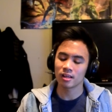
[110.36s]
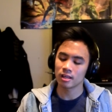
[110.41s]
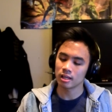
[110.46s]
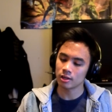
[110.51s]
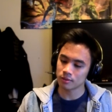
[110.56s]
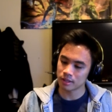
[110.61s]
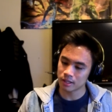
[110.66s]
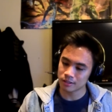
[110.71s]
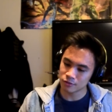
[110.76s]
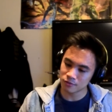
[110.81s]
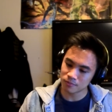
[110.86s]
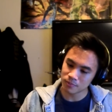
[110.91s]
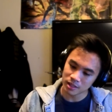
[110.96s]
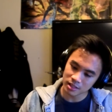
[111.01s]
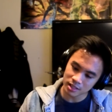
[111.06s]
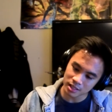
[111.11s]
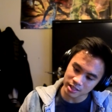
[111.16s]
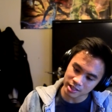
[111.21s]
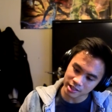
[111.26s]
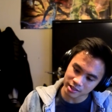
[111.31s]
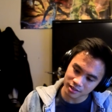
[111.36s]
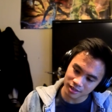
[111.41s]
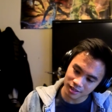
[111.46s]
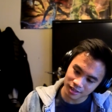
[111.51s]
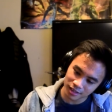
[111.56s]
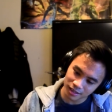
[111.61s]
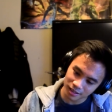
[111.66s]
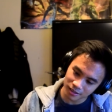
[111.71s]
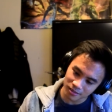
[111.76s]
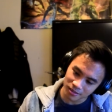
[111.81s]
Now get off my desk.
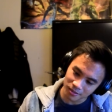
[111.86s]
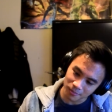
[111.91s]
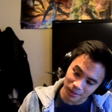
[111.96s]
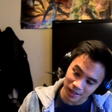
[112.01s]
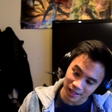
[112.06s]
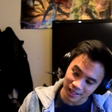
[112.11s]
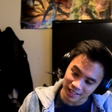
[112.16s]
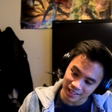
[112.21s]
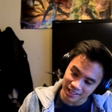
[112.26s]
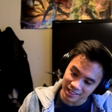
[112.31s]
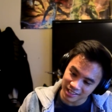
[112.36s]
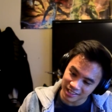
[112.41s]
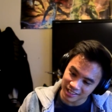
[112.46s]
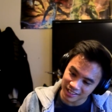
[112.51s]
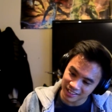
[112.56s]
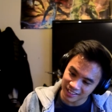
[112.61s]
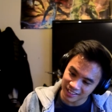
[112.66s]
Please.